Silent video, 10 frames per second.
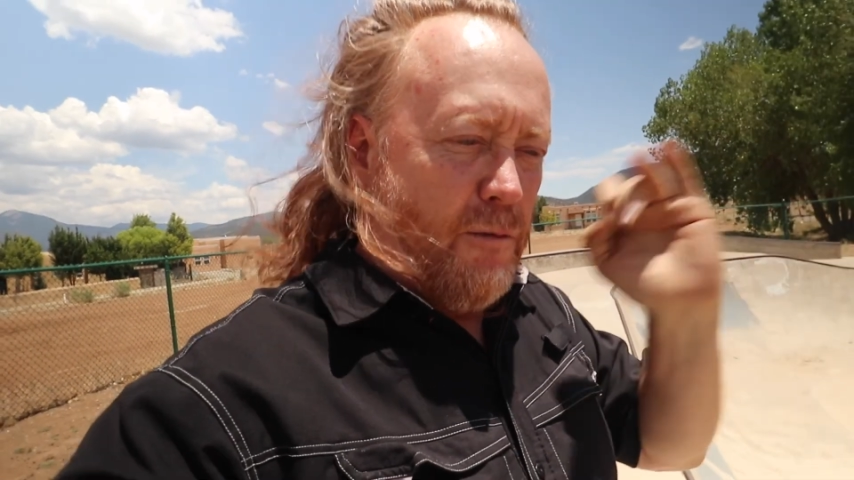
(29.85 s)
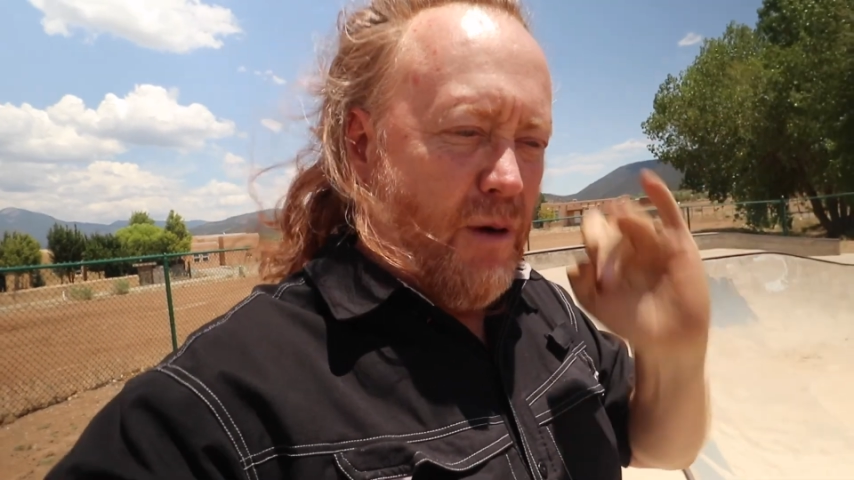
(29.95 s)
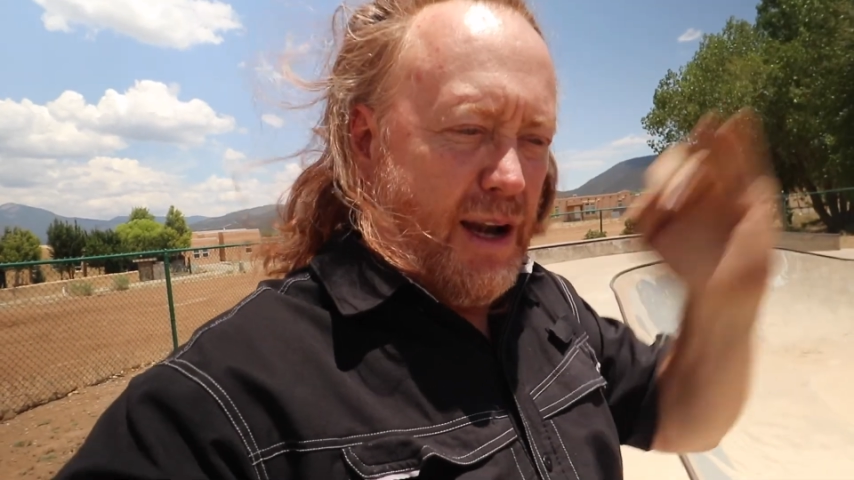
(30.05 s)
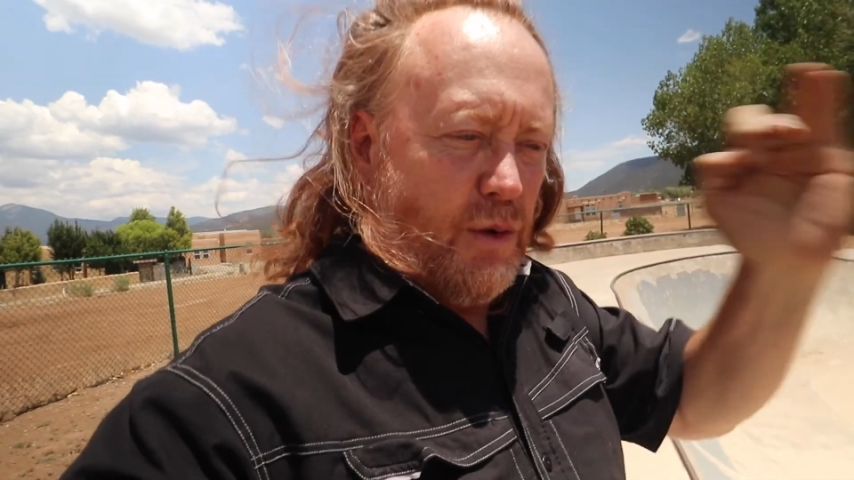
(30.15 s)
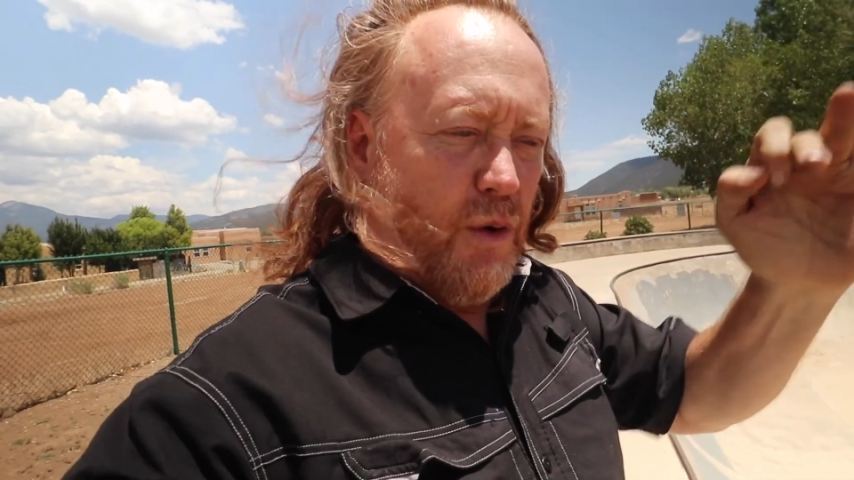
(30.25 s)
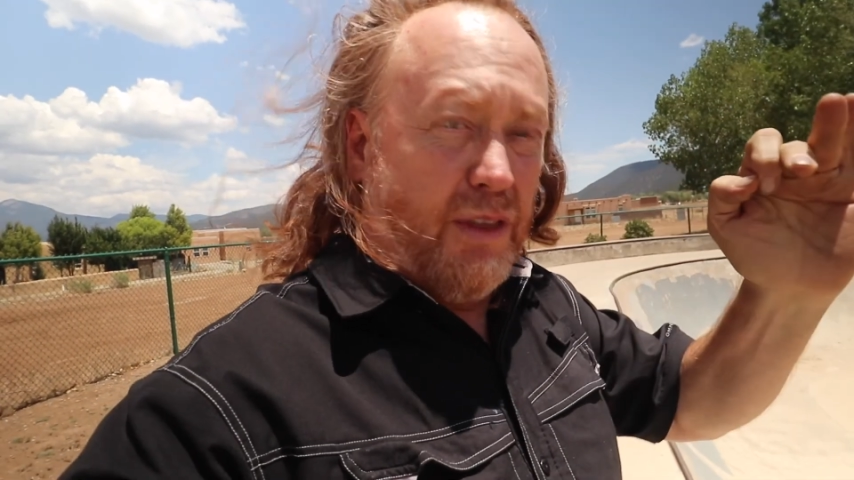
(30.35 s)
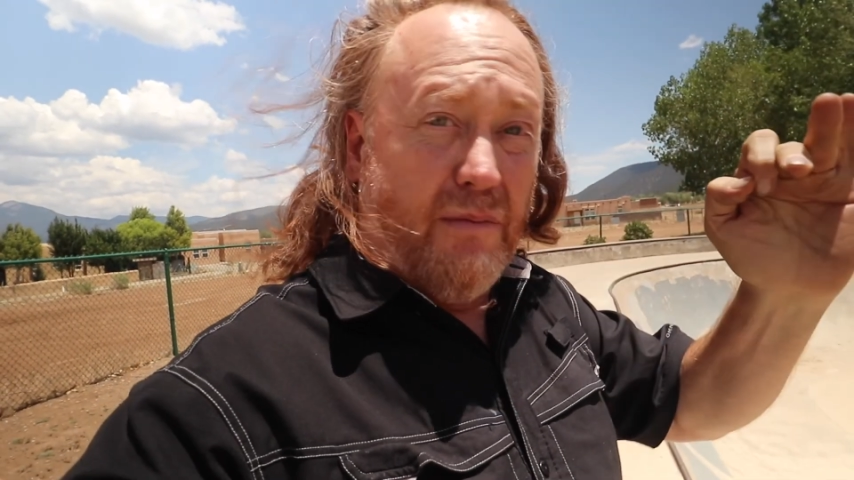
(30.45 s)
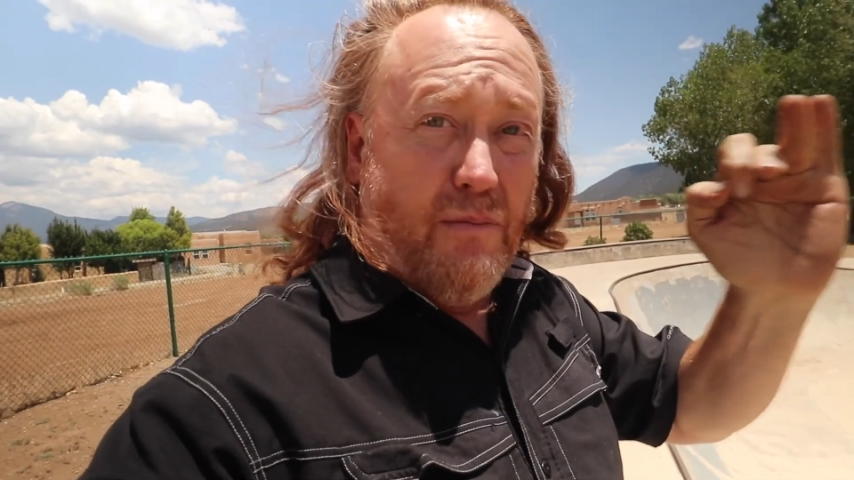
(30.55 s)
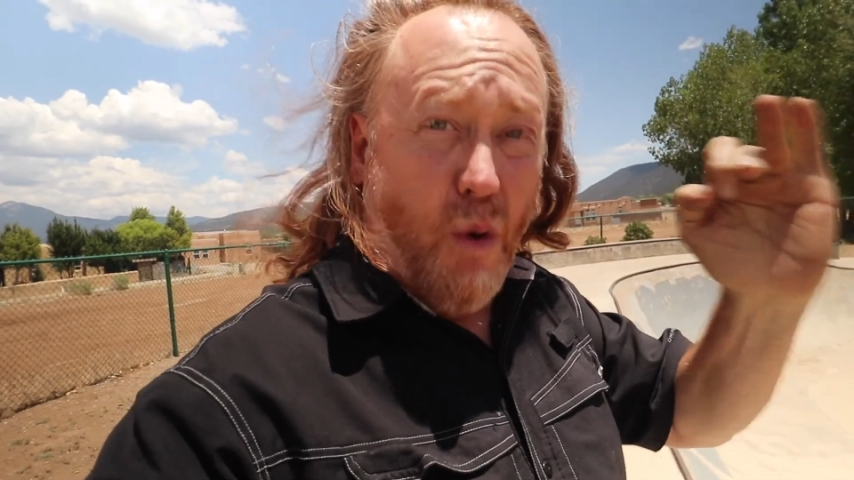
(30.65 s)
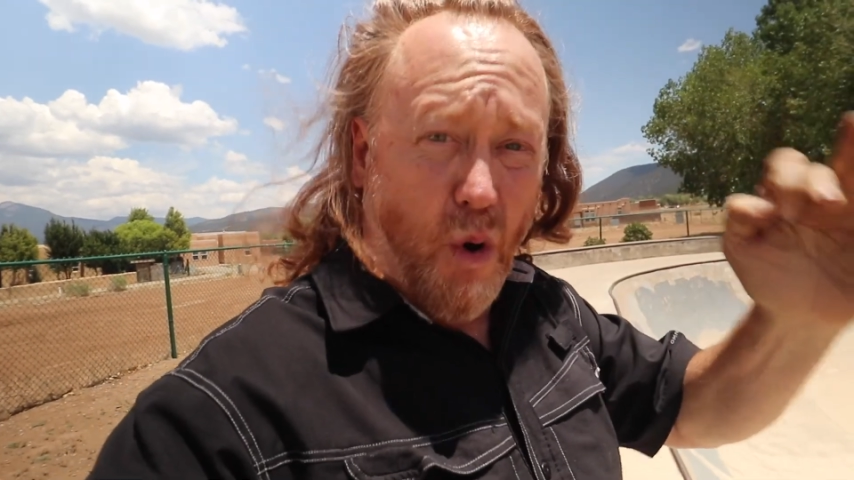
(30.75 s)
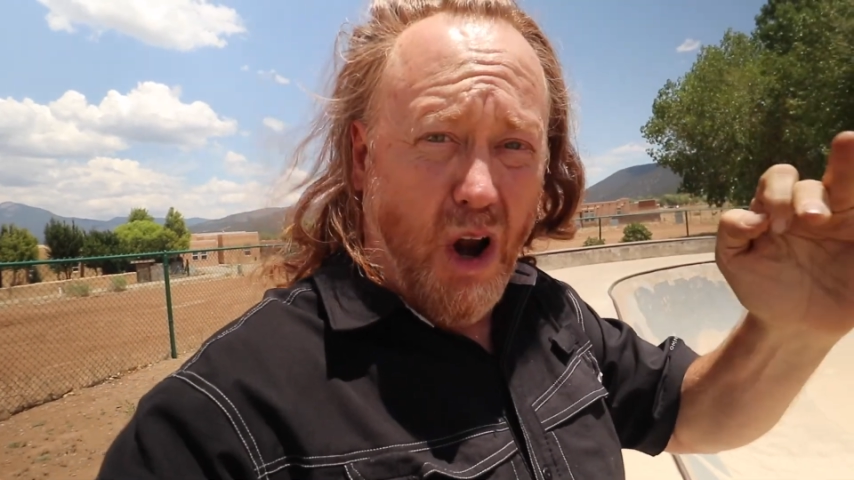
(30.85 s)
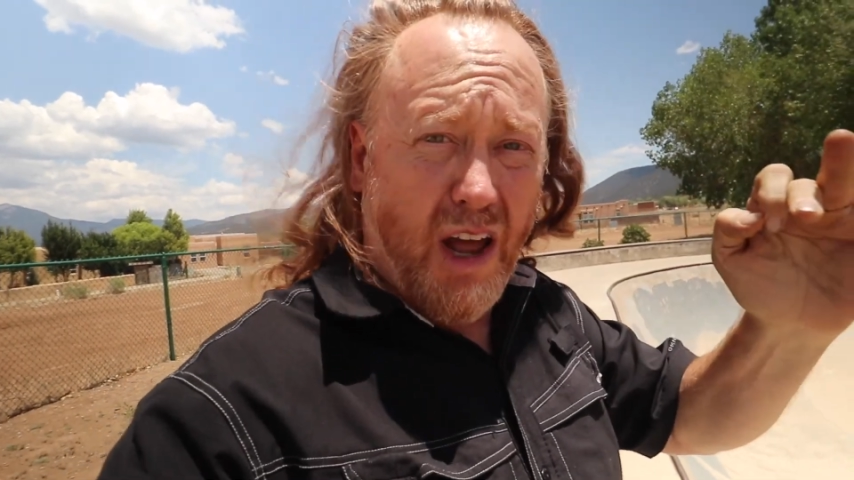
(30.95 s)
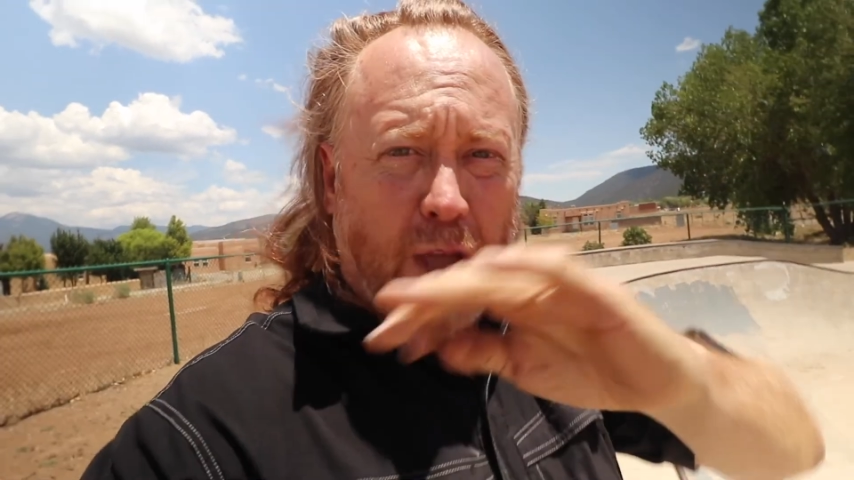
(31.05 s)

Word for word: right north of Mora.